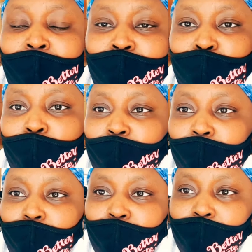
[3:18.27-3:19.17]
everyone
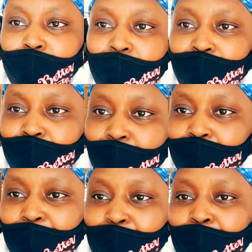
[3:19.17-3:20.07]
else has left.
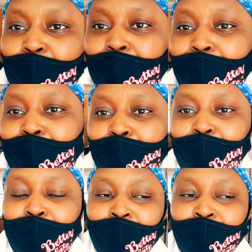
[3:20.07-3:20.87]
I'm the only one now